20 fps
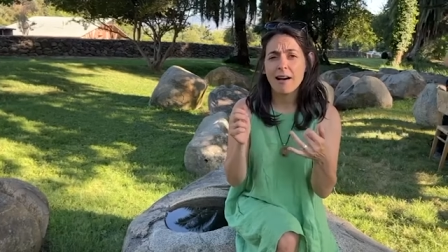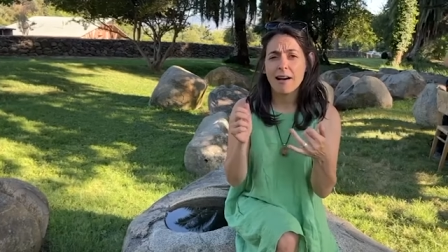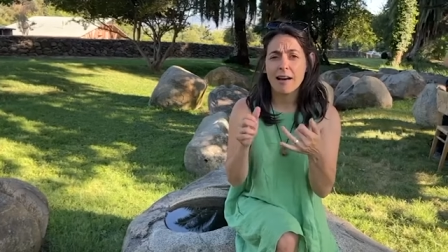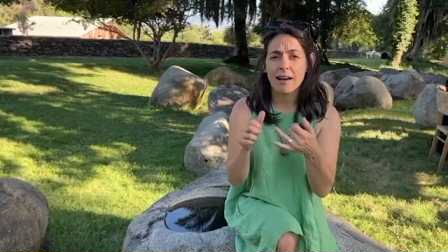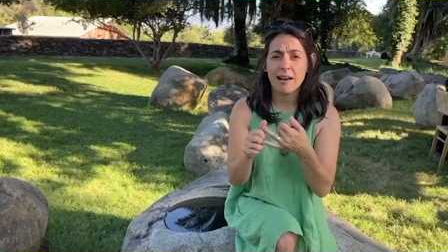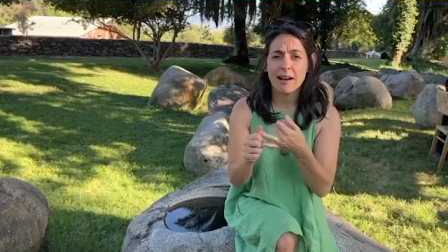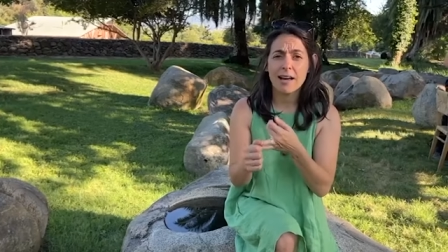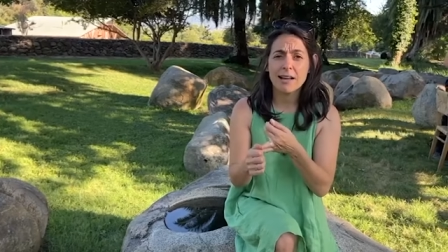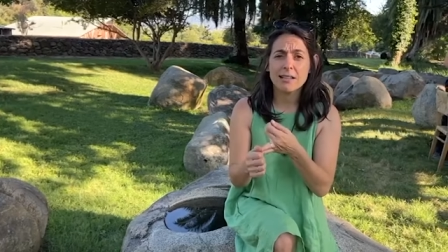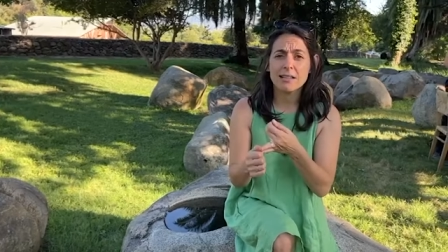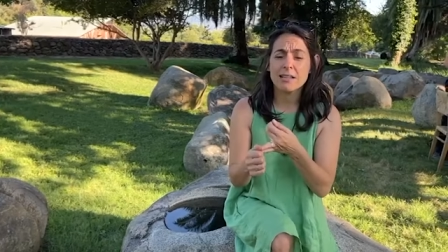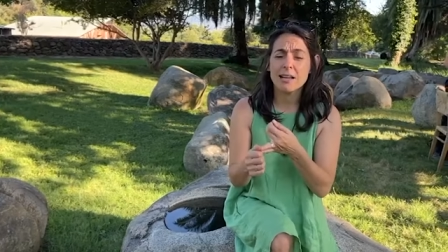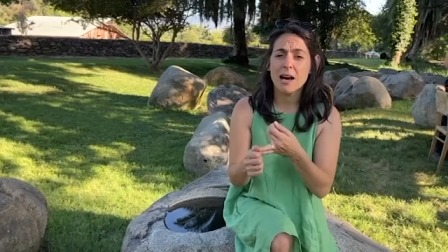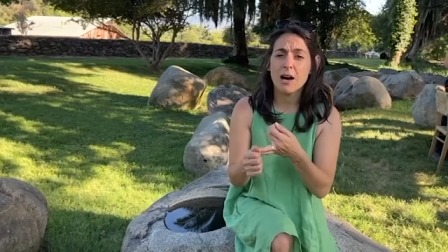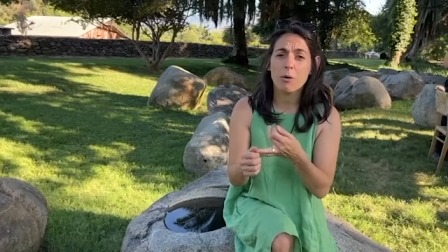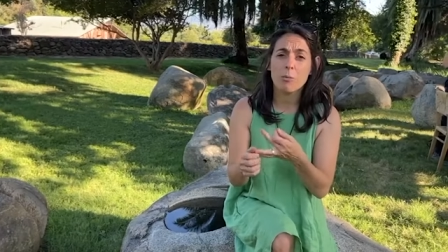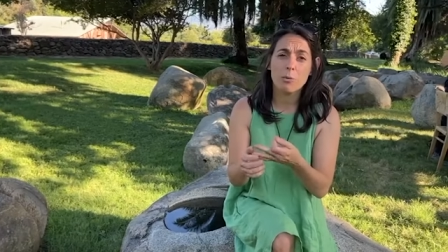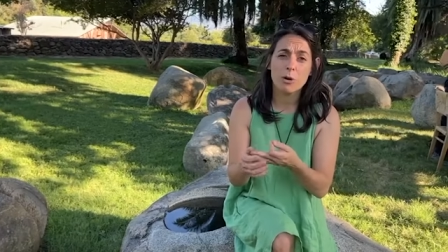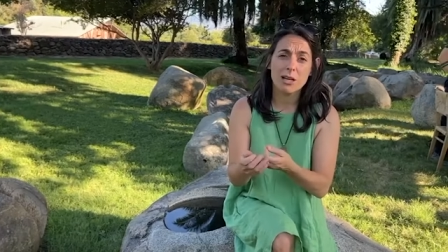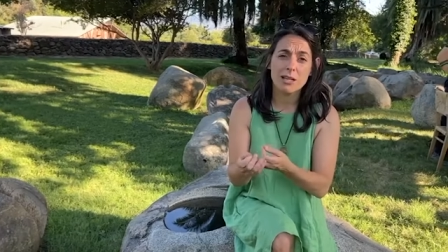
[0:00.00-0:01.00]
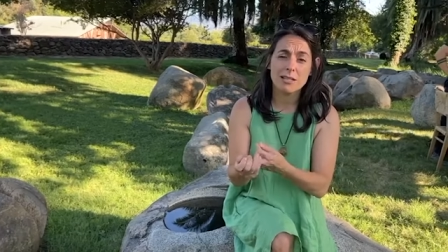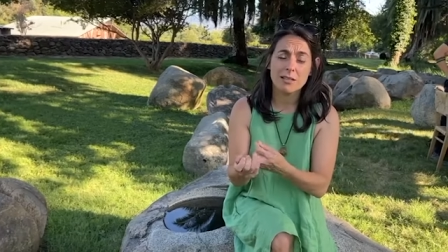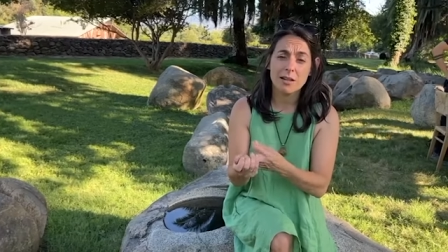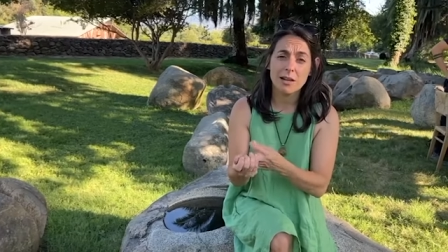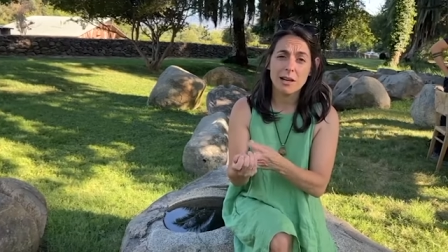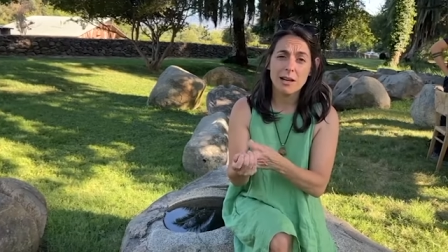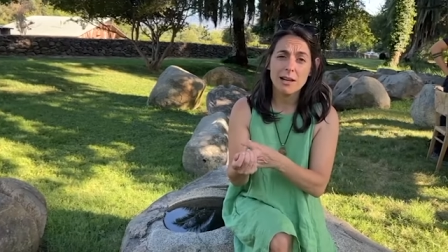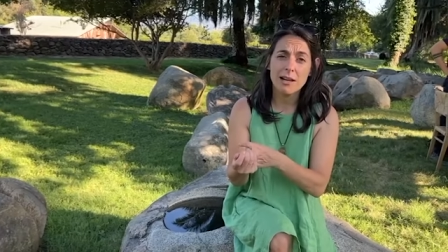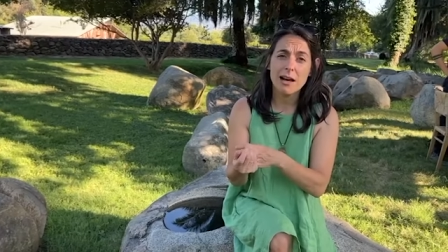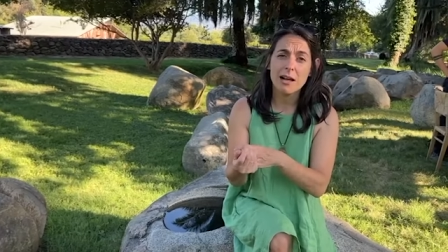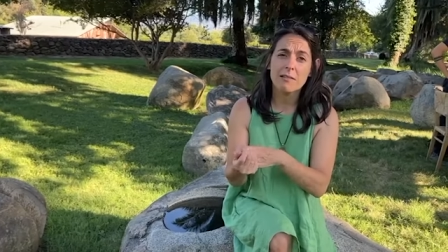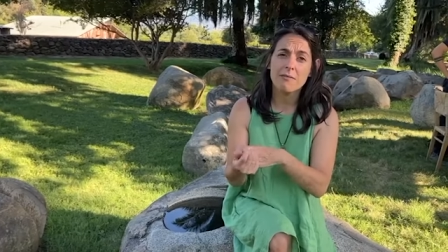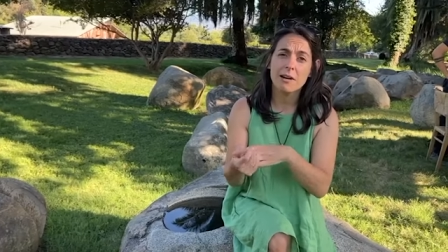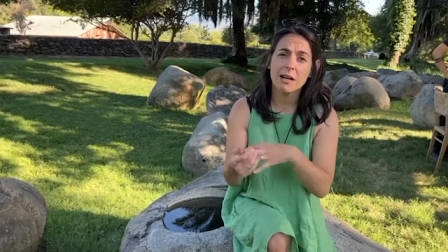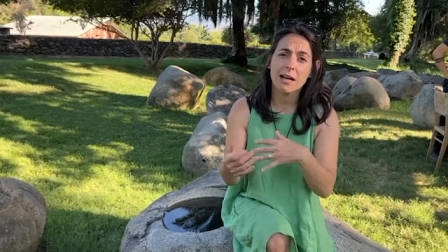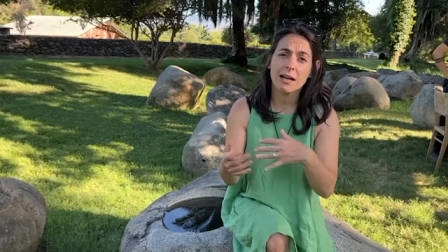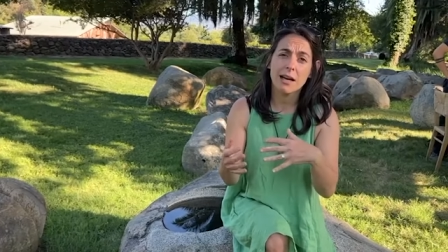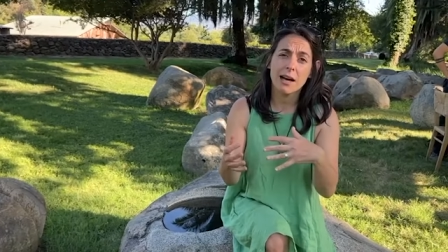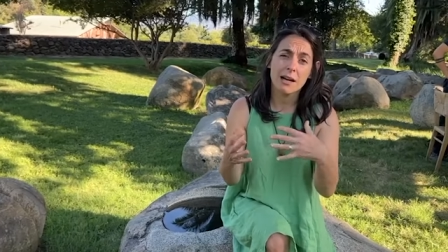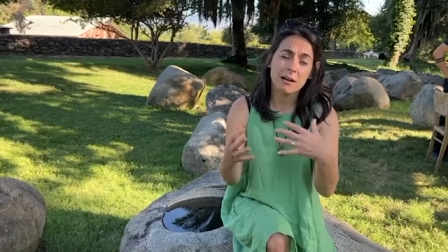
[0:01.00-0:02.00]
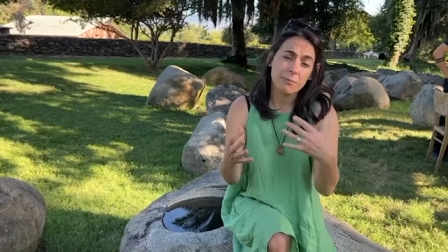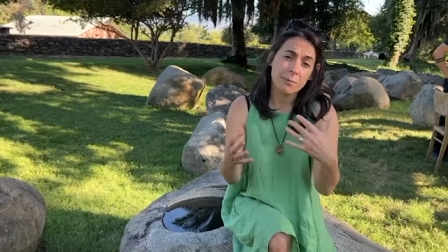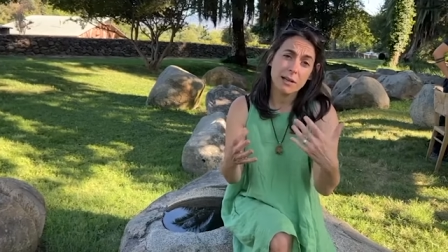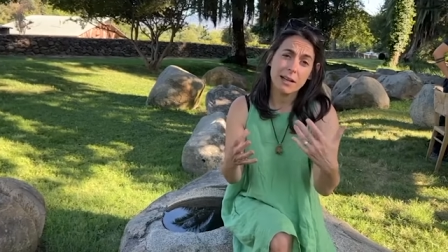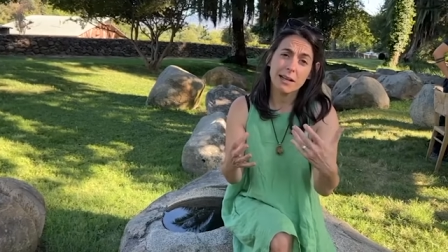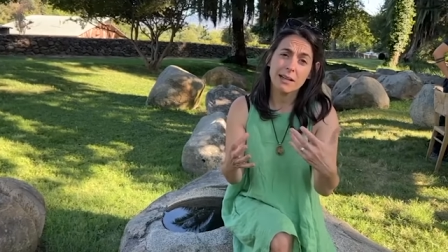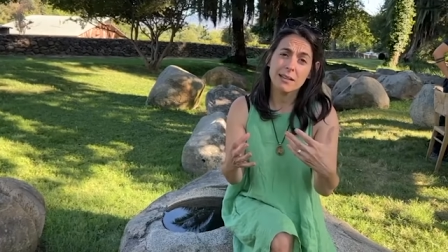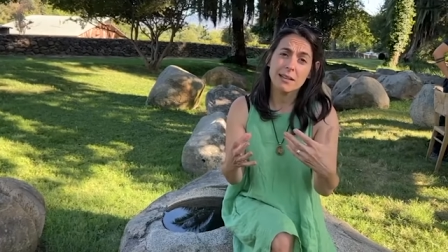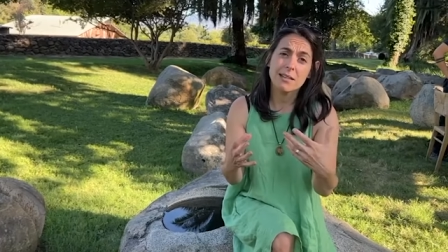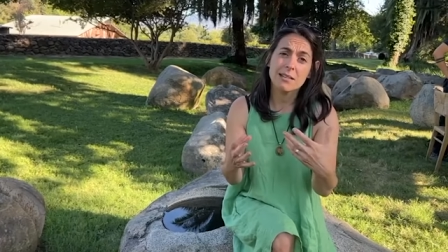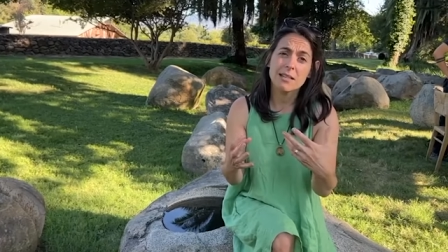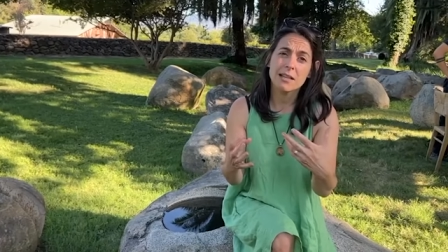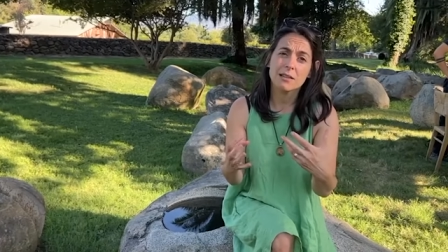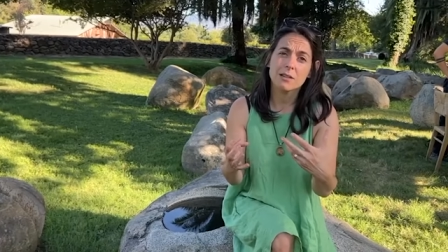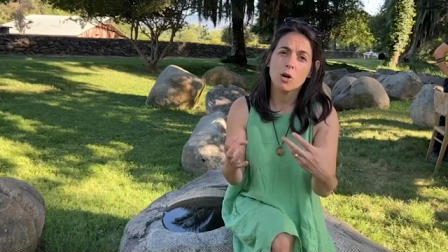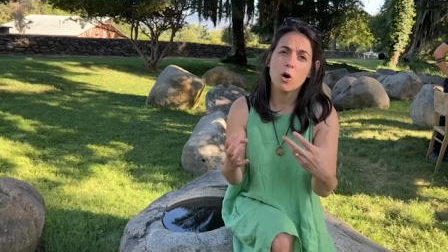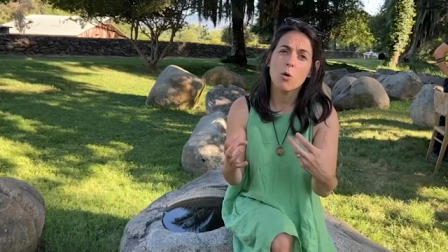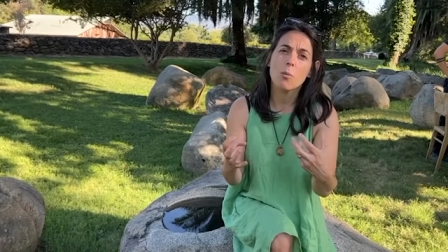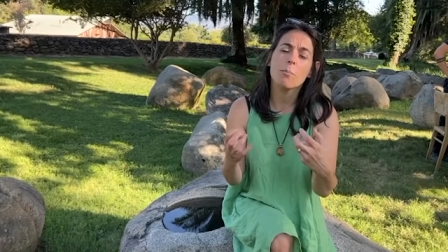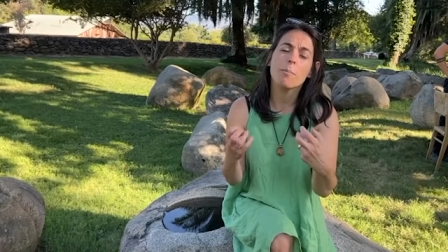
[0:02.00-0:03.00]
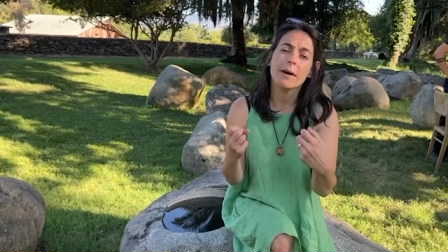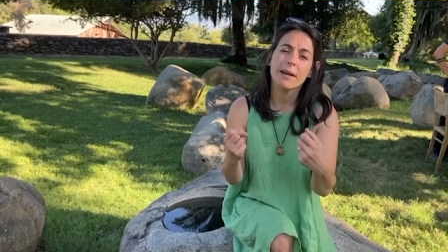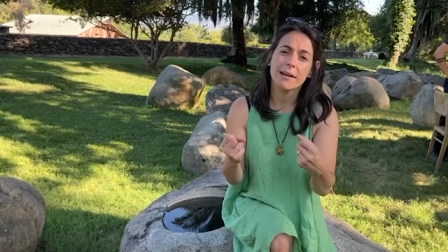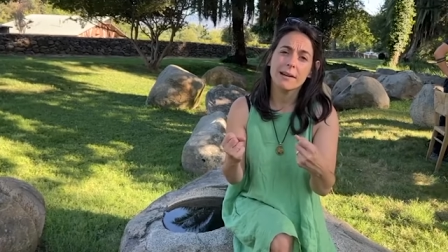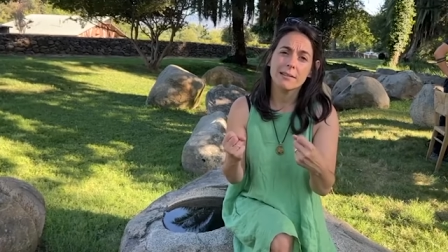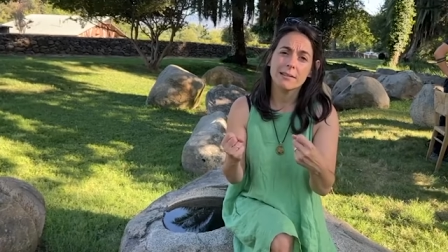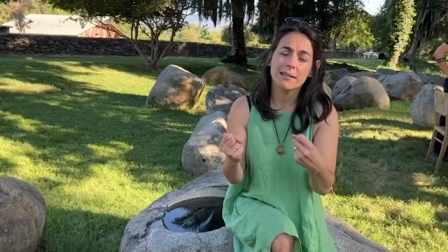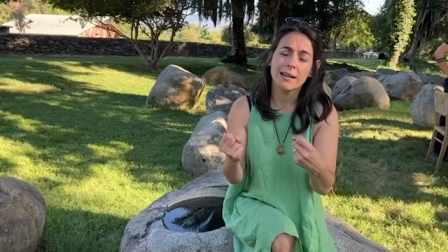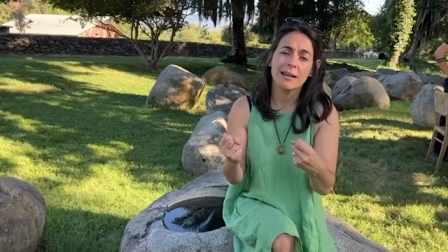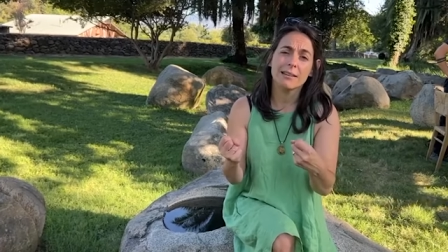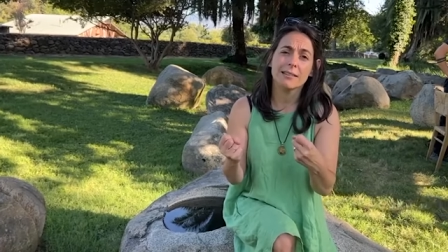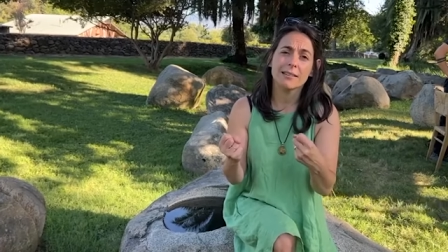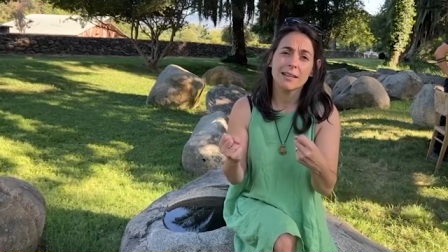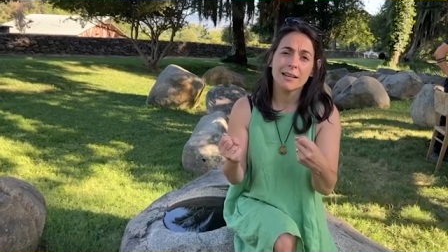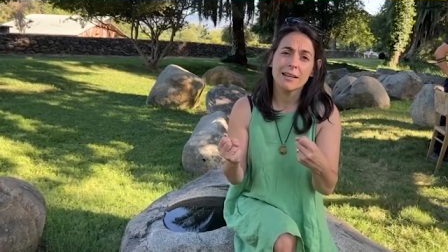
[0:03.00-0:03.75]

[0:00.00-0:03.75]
Garnacha, or Monastrell are, varieties that cope better that,